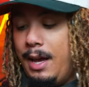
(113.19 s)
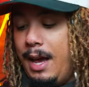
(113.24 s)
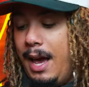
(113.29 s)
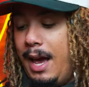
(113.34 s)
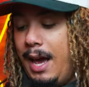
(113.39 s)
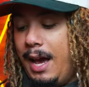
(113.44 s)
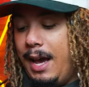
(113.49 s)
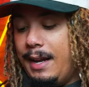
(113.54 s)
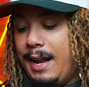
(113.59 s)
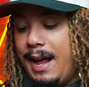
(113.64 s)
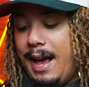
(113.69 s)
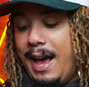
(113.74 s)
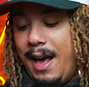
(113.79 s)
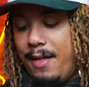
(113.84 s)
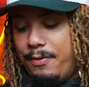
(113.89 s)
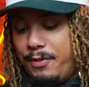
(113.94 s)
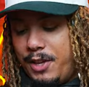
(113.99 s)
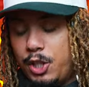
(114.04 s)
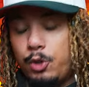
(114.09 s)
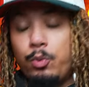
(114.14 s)
And I
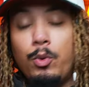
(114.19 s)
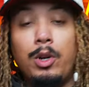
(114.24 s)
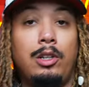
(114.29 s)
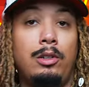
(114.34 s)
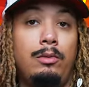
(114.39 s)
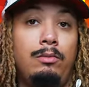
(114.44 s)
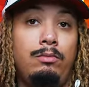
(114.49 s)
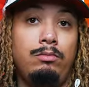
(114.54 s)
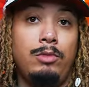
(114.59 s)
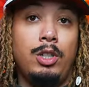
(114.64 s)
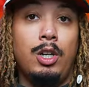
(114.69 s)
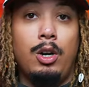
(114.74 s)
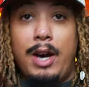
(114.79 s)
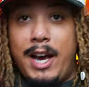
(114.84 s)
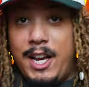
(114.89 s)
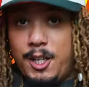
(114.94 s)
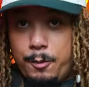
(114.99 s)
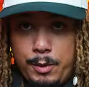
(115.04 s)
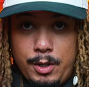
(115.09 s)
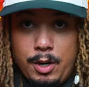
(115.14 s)
had this one, you know,
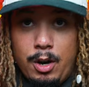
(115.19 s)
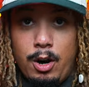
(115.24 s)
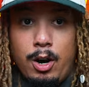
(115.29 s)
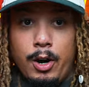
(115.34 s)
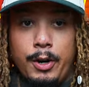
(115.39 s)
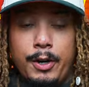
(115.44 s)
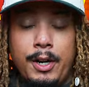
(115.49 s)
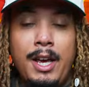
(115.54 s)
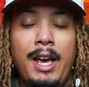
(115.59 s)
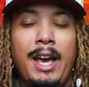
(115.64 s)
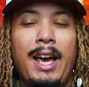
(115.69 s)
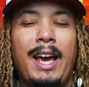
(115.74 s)
SBR'd,